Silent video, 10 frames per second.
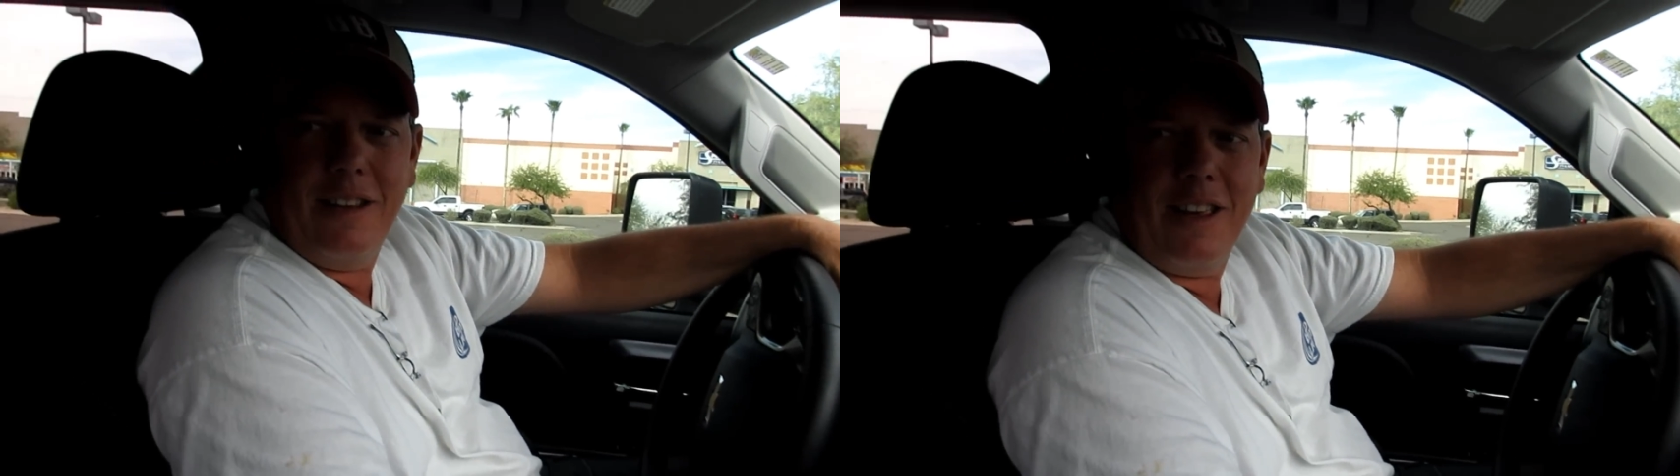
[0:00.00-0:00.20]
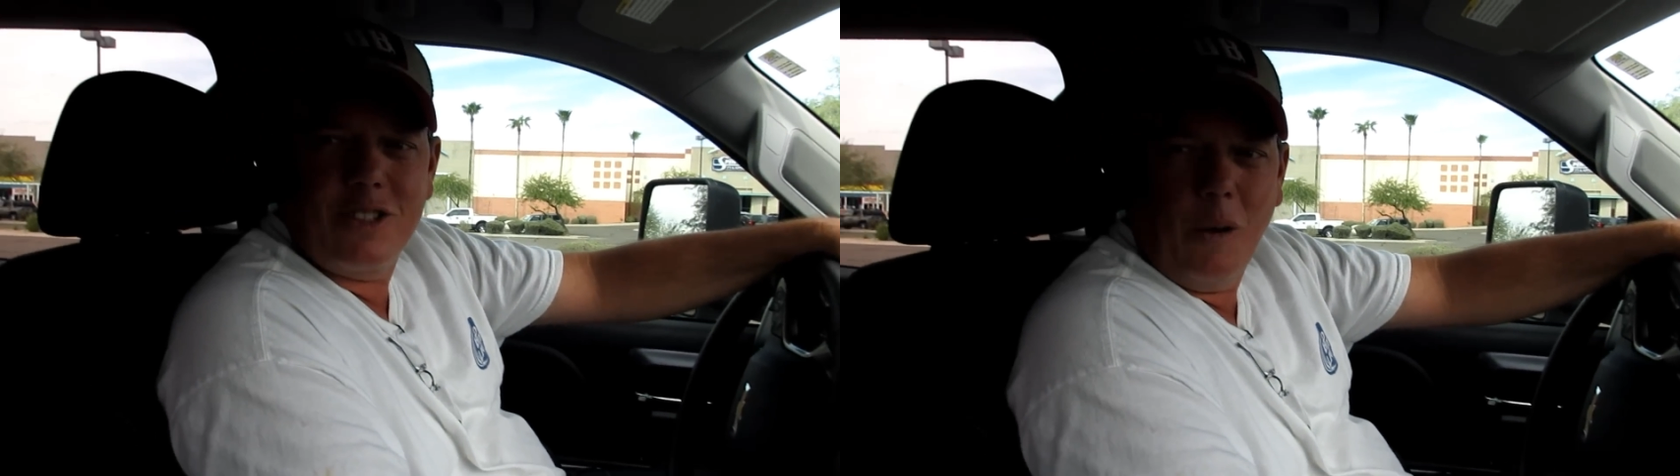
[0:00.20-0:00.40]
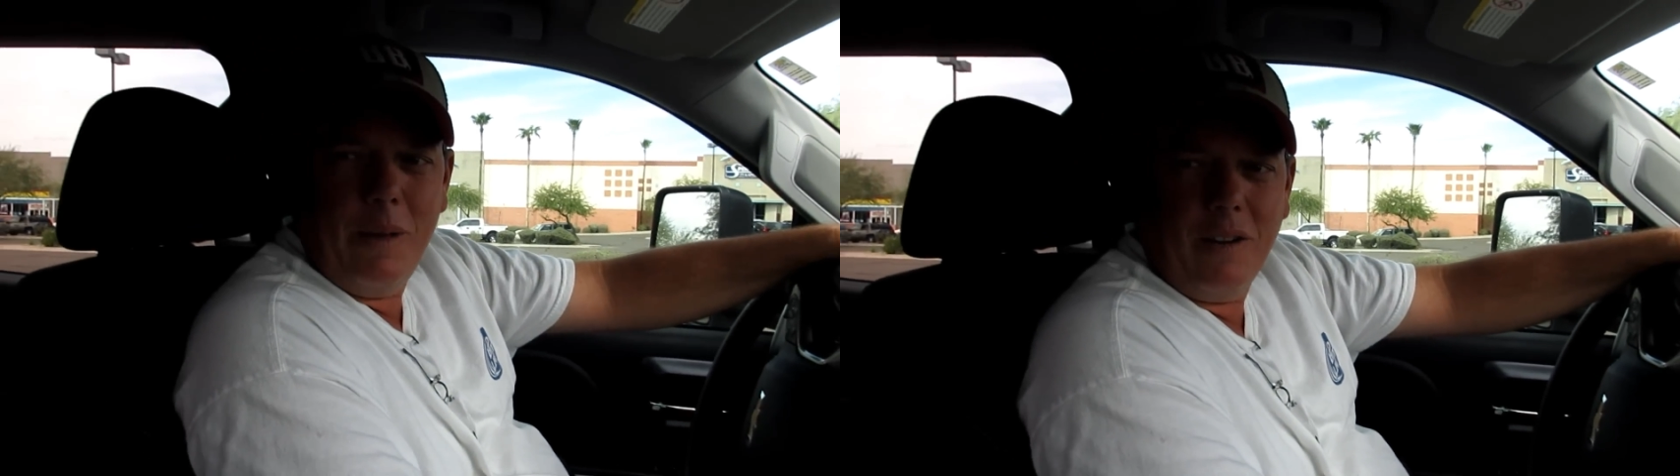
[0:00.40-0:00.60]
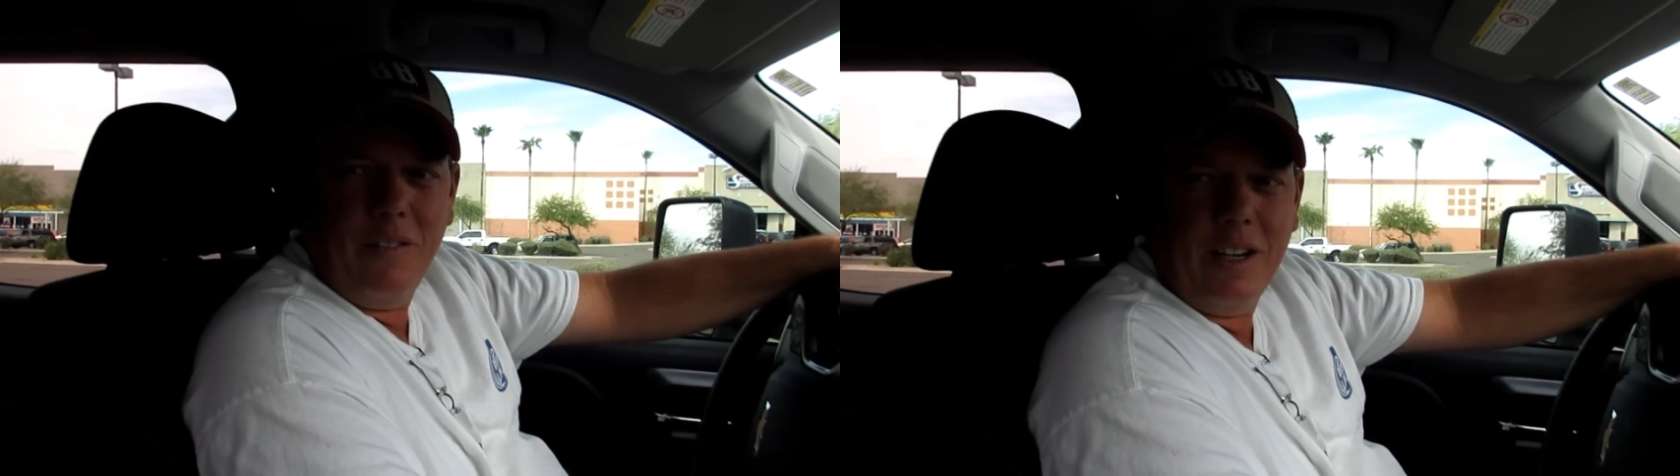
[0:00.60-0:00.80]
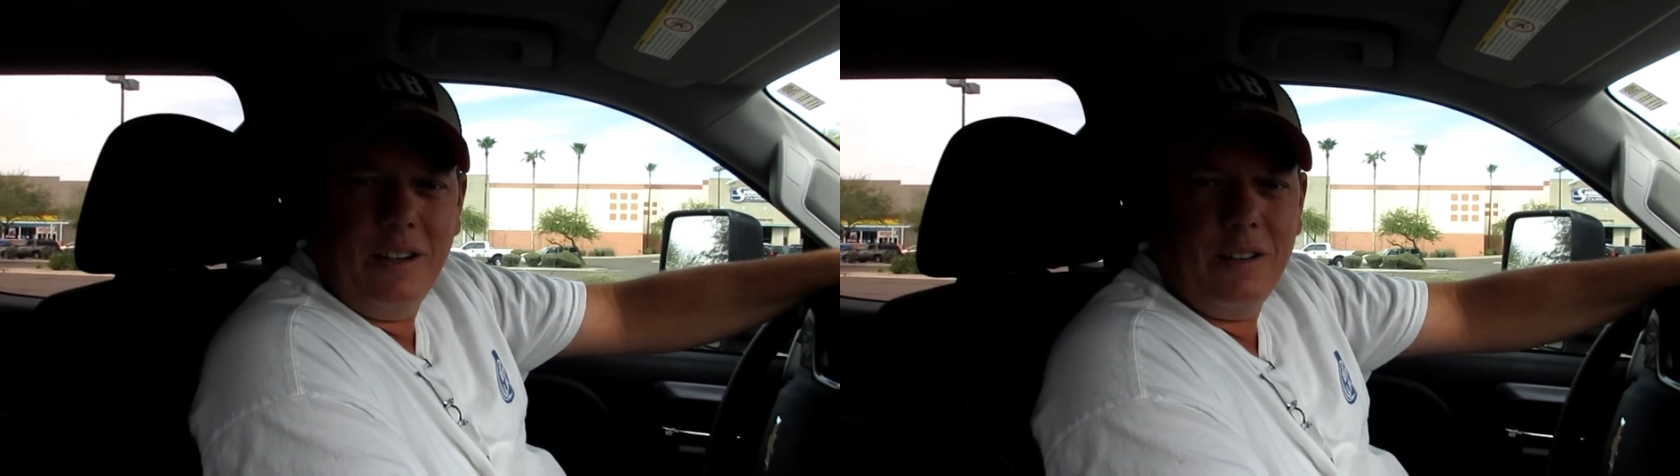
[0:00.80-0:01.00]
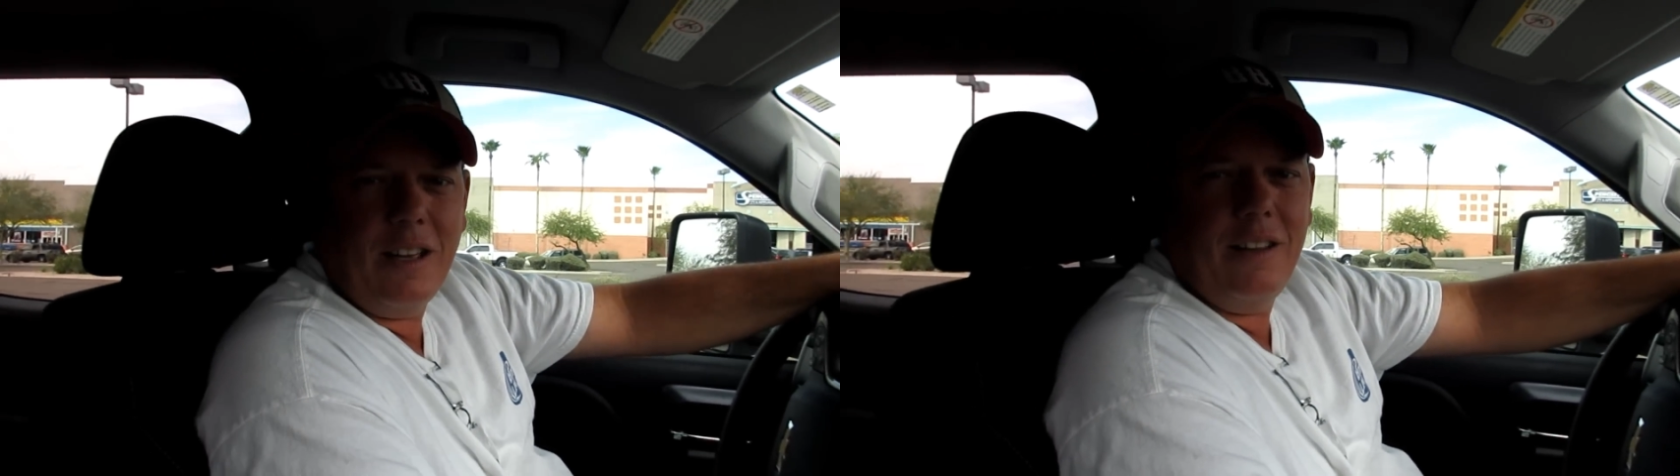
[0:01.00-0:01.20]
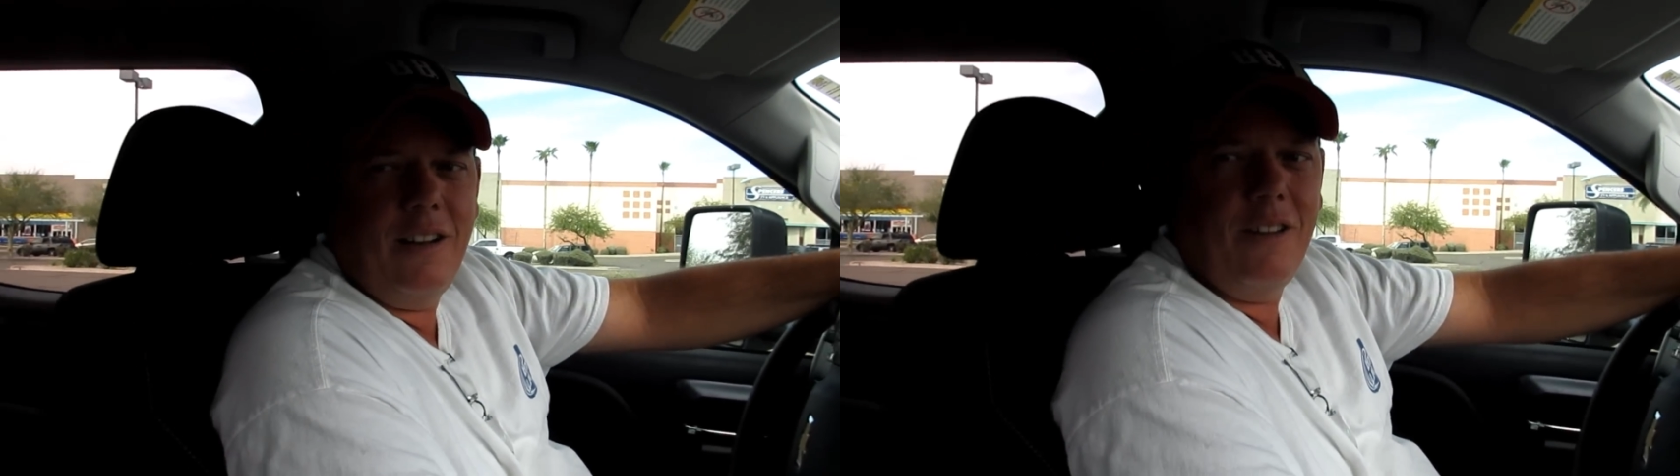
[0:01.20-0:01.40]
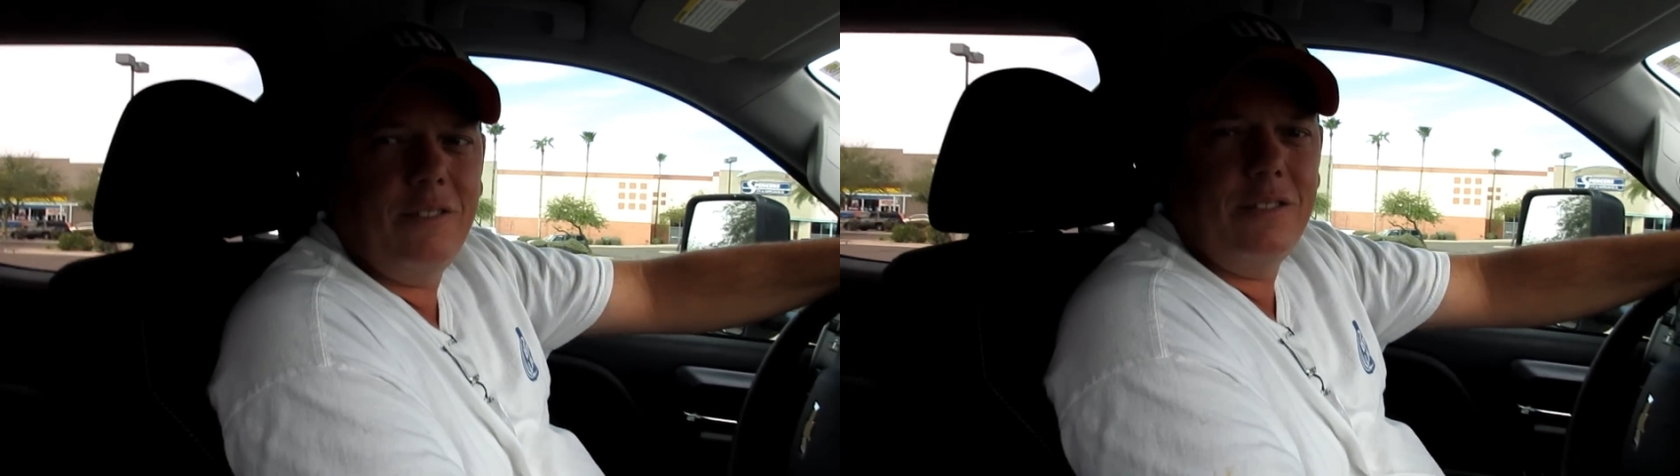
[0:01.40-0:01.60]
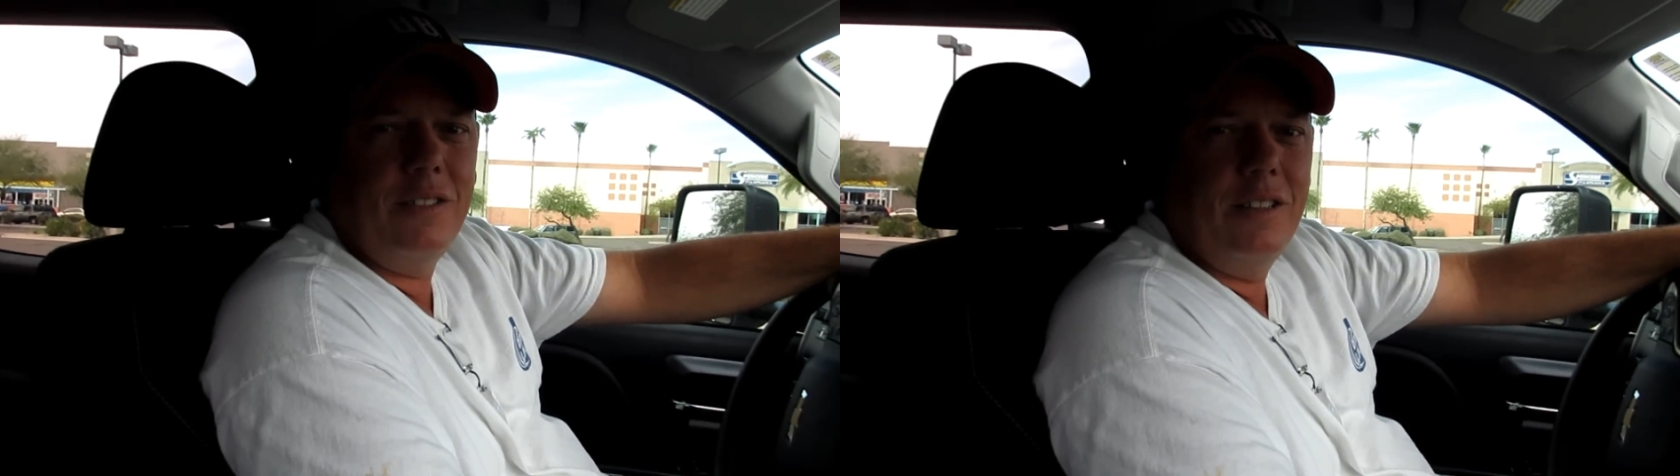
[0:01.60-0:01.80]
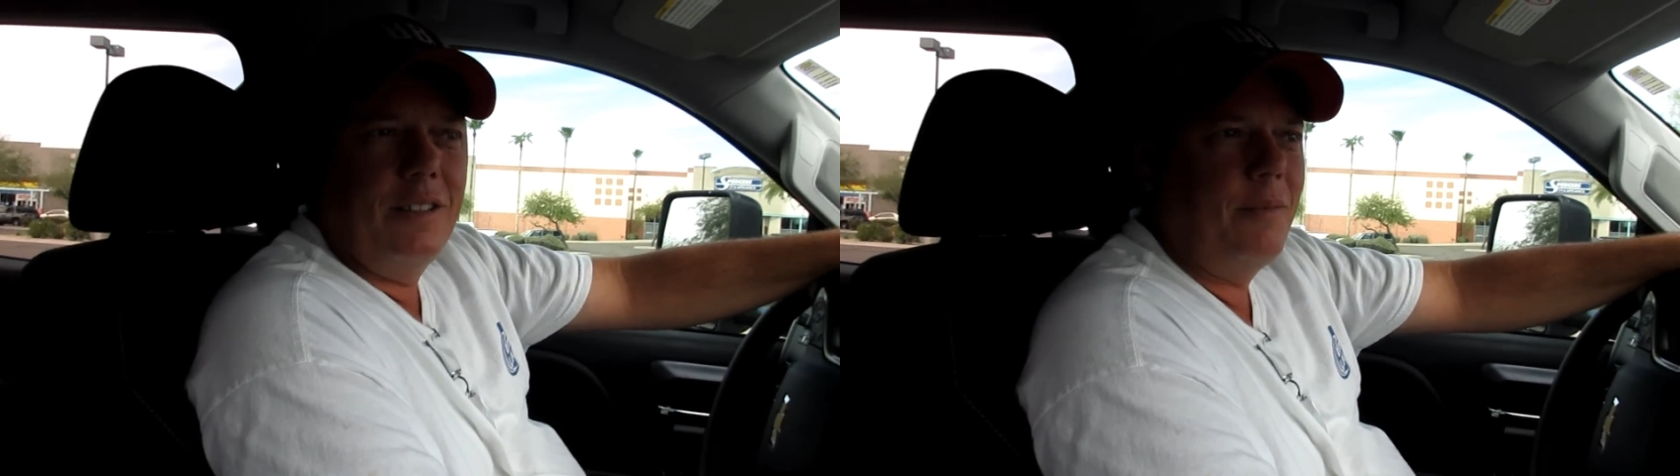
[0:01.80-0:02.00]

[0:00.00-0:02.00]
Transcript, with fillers: I think it's called Medal of Gear. We better call him.